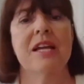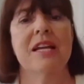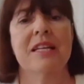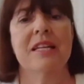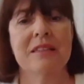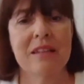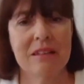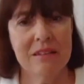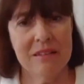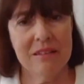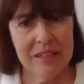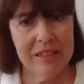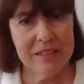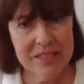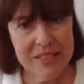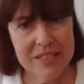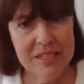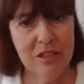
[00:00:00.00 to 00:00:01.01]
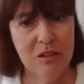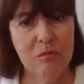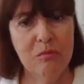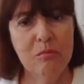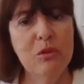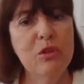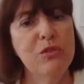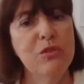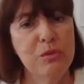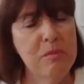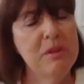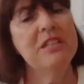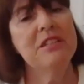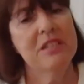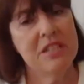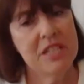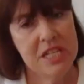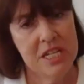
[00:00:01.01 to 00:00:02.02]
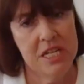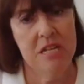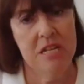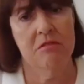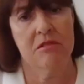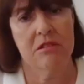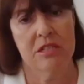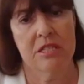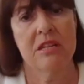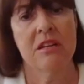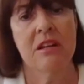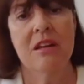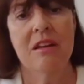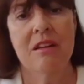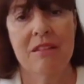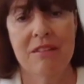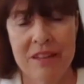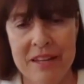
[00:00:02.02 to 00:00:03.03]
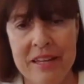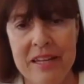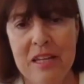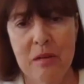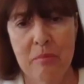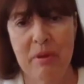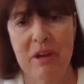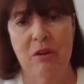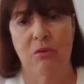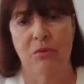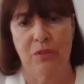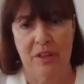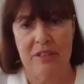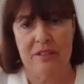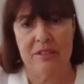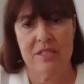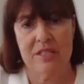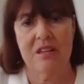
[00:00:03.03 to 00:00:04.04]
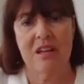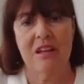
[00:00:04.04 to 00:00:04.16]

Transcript: and that it still moves me to tears thinking about this.